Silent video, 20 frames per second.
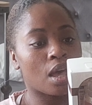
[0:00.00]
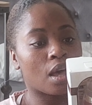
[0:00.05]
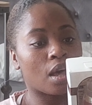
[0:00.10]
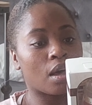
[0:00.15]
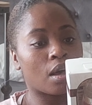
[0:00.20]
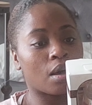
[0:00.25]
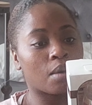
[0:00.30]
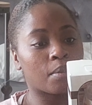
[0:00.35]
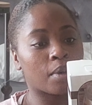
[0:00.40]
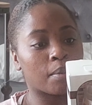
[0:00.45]

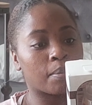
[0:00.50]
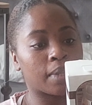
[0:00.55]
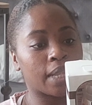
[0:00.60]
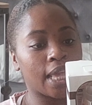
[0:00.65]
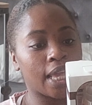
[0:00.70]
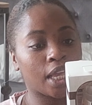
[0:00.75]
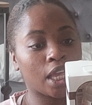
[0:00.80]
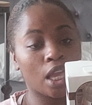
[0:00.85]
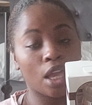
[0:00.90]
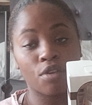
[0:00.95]
um, a
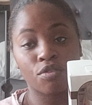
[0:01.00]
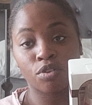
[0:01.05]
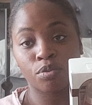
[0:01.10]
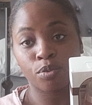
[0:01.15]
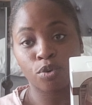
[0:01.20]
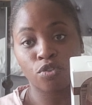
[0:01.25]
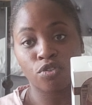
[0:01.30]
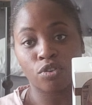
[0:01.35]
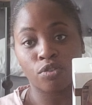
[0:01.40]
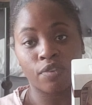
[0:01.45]
blackhead
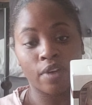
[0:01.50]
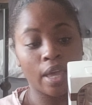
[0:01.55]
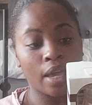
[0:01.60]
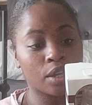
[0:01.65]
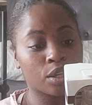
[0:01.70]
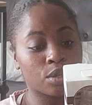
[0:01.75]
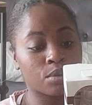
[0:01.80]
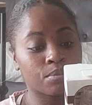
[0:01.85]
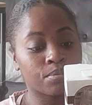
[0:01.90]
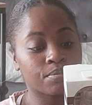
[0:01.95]
remover
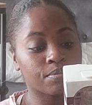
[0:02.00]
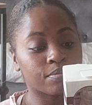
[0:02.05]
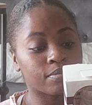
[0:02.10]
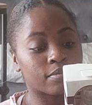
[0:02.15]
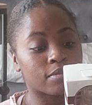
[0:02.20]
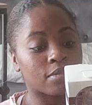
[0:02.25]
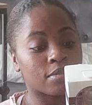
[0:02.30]
vacuum.